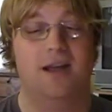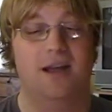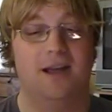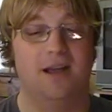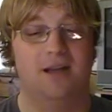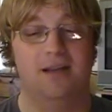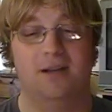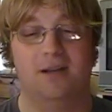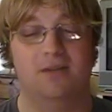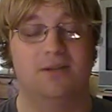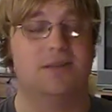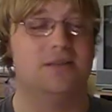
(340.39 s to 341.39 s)
You
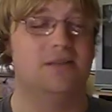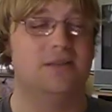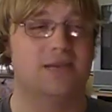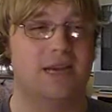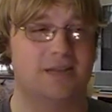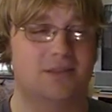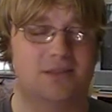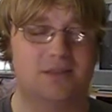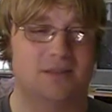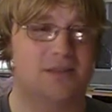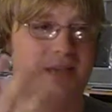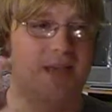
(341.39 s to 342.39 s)
know, his
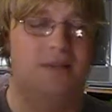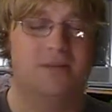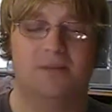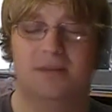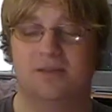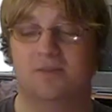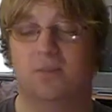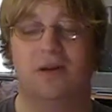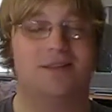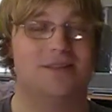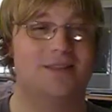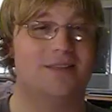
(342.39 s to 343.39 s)
actions,
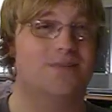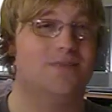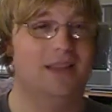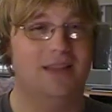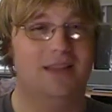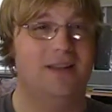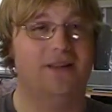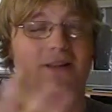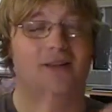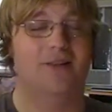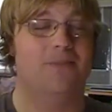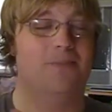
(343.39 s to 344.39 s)
what does this mean? You
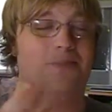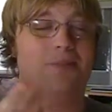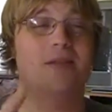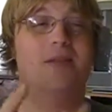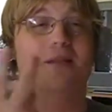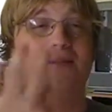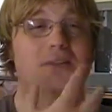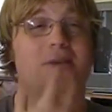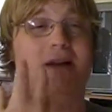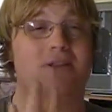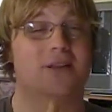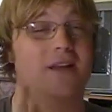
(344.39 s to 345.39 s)
know, you
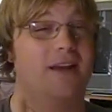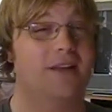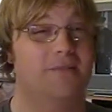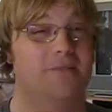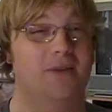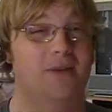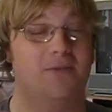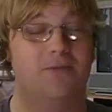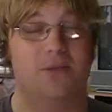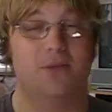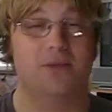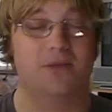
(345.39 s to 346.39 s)
actually kind of feel
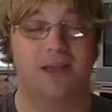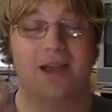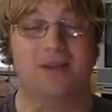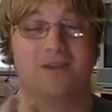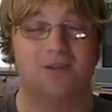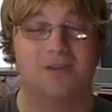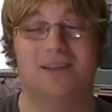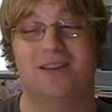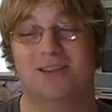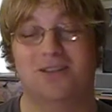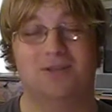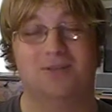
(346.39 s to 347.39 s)
for the character
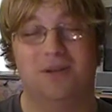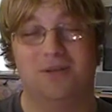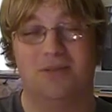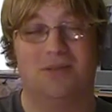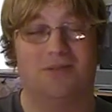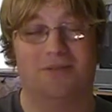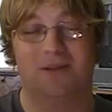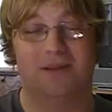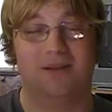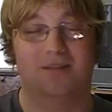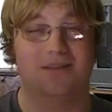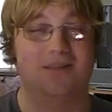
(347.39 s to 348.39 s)
because you know you don't
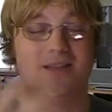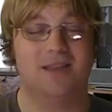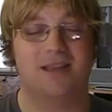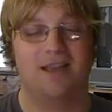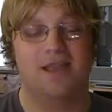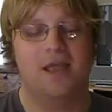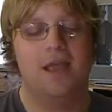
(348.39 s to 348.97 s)
really know what he's thinking.